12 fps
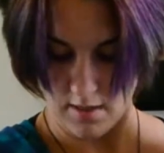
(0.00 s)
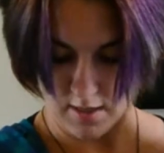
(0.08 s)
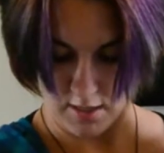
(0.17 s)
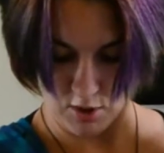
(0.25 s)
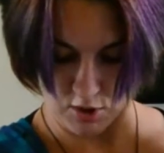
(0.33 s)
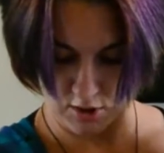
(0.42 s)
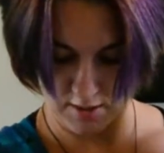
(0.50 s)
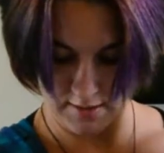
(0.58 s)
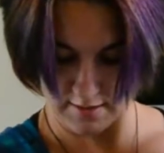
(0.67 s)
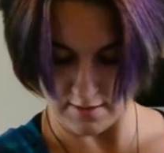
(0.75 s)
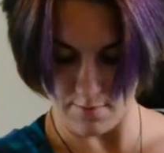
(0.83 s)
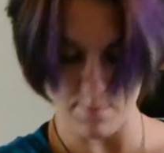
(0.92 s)

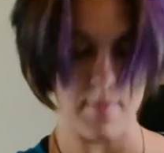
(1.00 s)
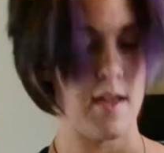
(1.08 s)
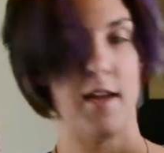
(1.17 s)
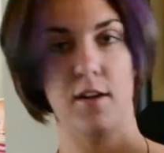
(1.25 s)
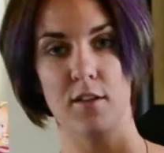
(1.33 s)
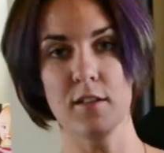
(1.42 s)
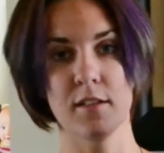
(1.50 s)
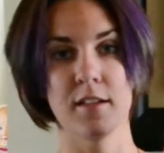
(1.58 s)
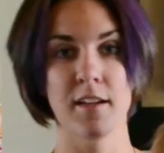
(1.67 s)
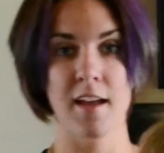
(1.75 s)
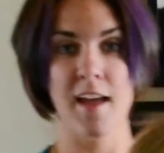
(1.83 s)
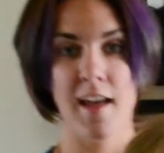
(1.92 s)
adjust the middle,
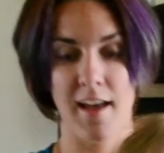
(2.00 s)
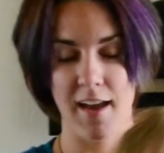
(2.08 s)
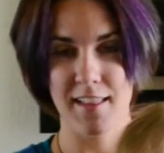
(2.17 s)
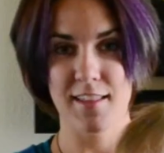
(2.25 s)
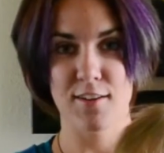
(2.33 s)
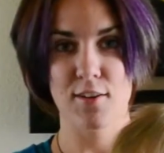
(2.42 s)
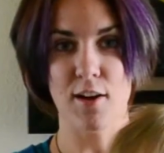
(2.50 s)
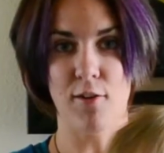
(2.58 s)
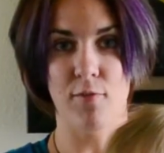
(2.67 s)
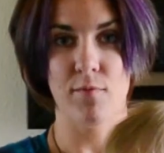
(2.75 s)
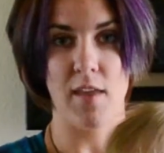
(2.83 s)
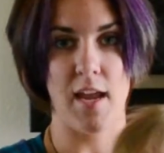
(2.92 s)
and there you go.
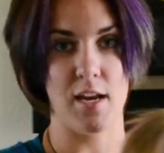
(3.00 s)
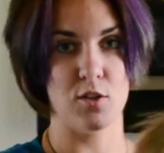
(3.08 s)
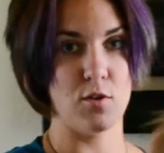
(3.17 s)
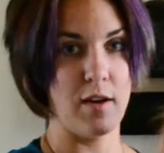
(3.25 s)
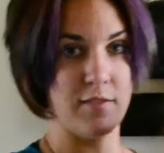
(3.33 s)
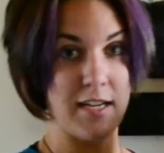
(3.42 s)
And you have a